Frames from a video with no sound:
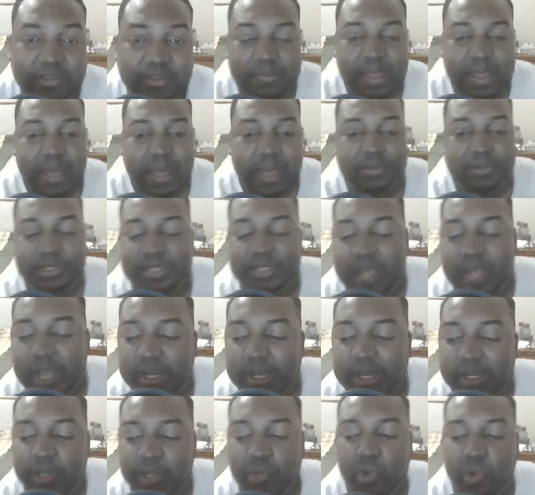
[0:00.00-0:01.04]
of the matter is I
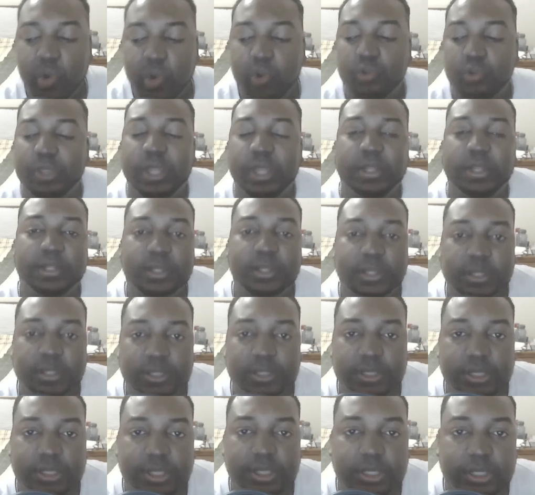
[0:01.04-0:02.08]
didn't know that
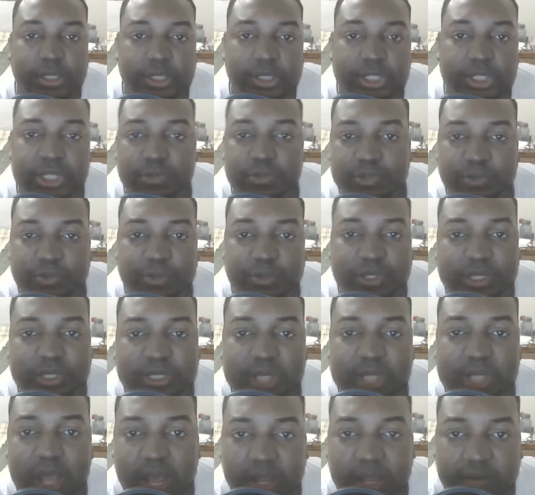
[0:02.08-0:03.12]
she was
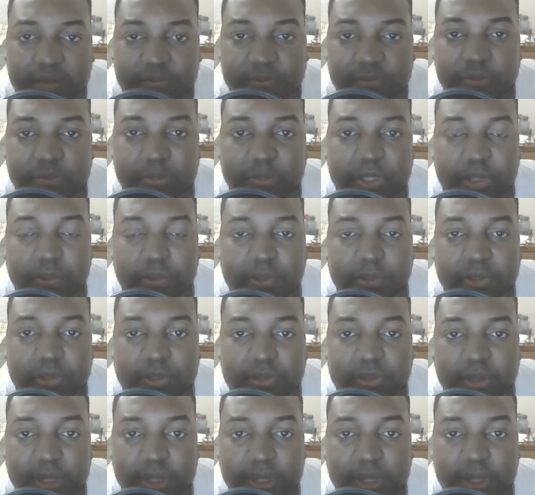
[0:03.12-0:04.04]
with this guy to begin with.